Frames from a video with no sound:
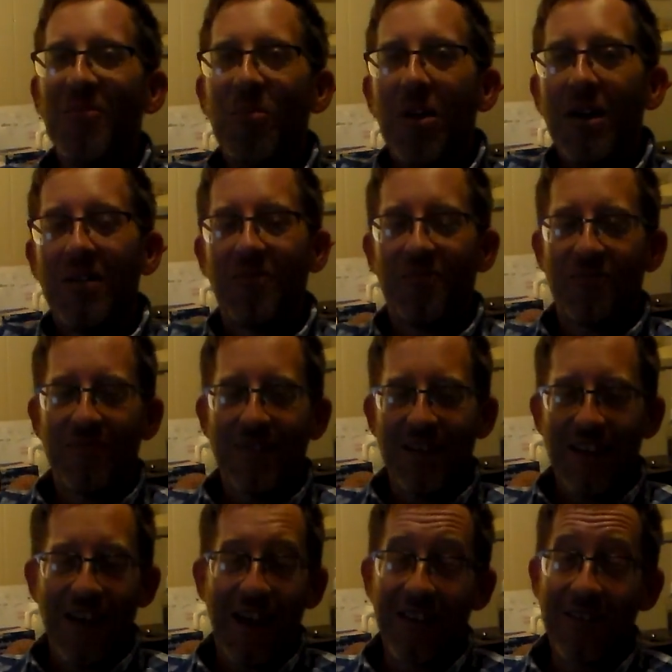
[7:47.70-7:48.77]
But
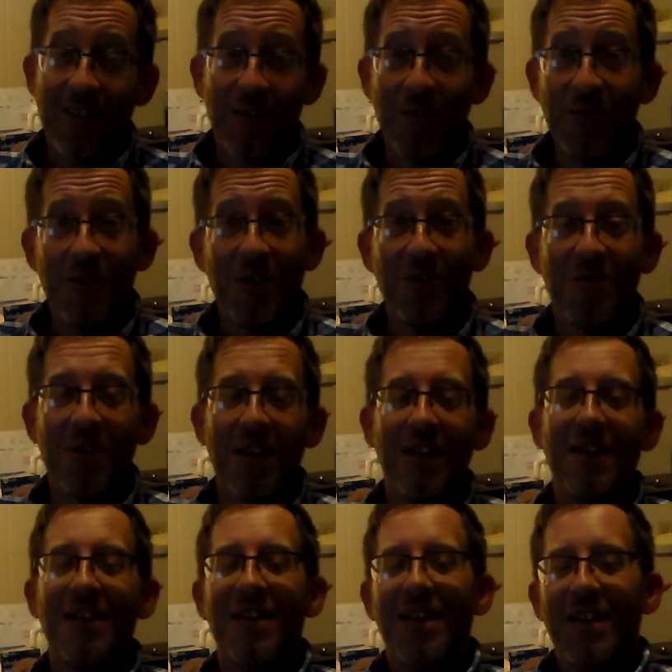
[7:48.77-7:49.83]
it had the 2.2 in
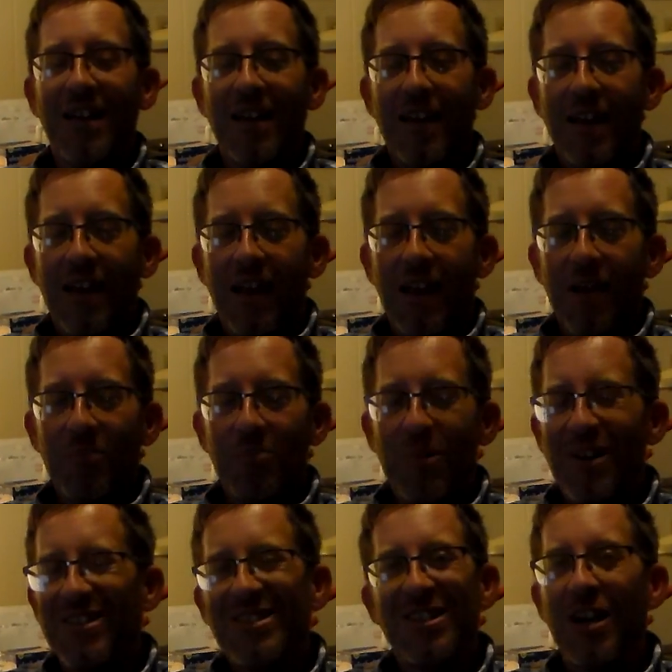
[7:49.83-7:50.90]
it.
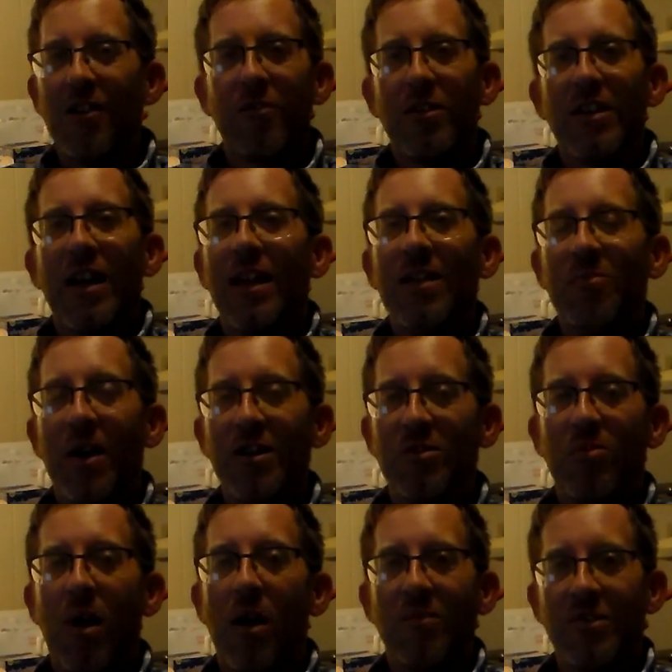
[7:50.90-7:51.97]
But she never really had any major
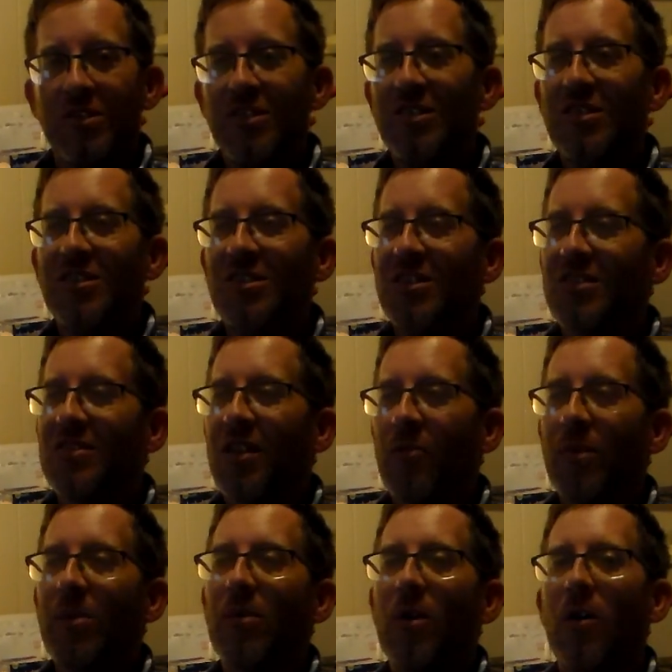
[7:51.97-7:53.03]
problems. I
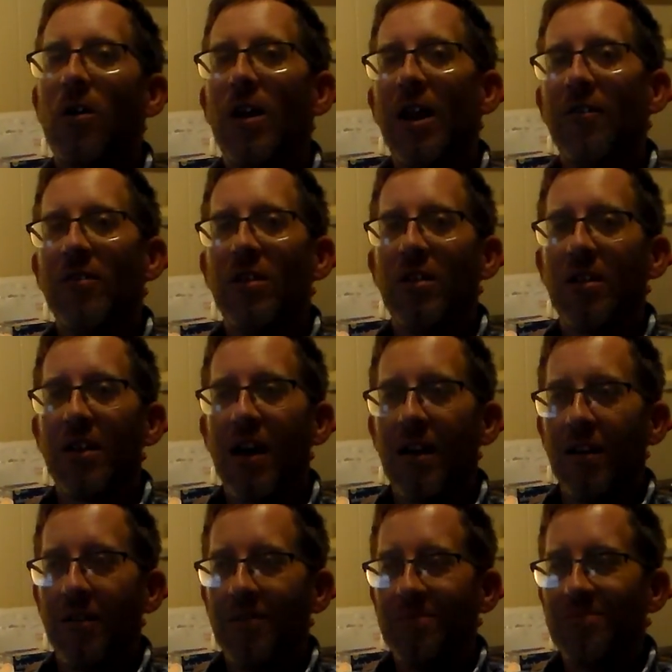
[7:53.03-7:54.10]
remember her having a
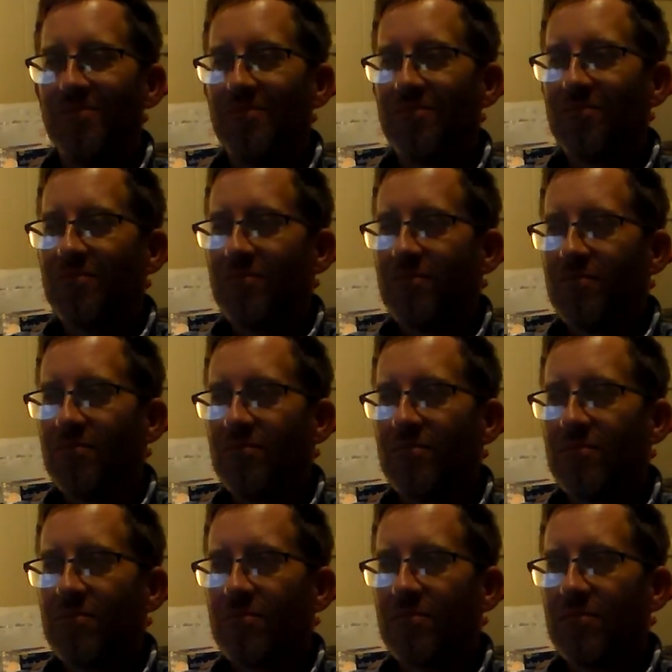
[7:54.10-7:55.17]
kind of,
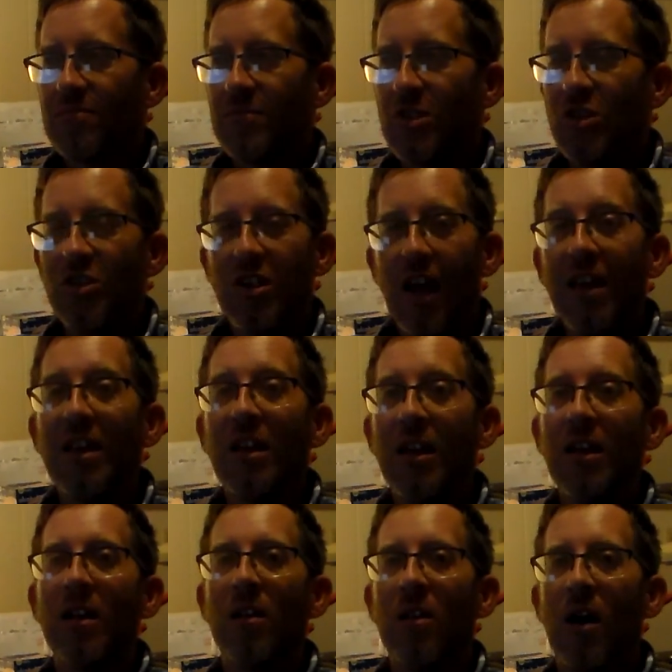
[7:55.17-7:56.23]
she'd taken
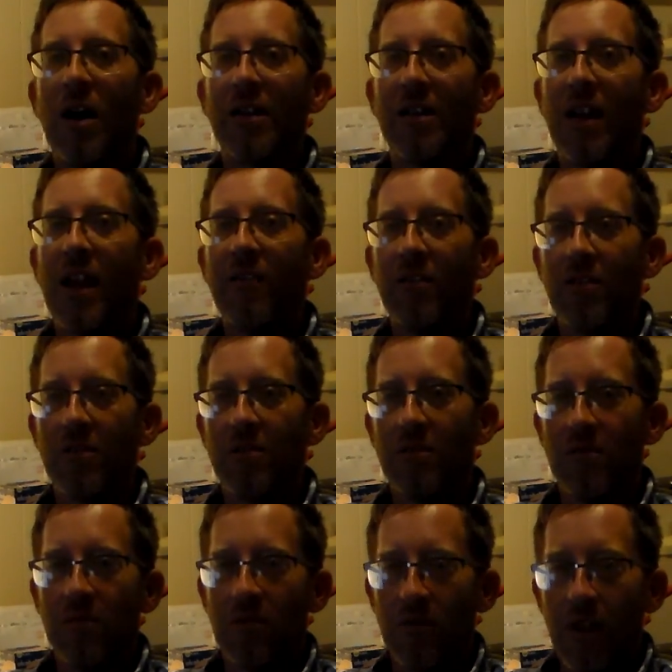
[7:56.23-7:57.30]
in a lot to have it
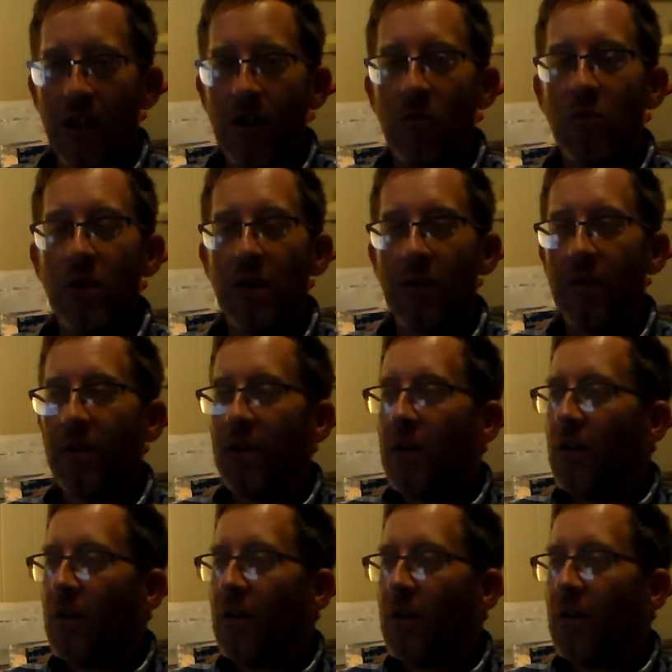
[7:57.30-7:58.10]
dealt with.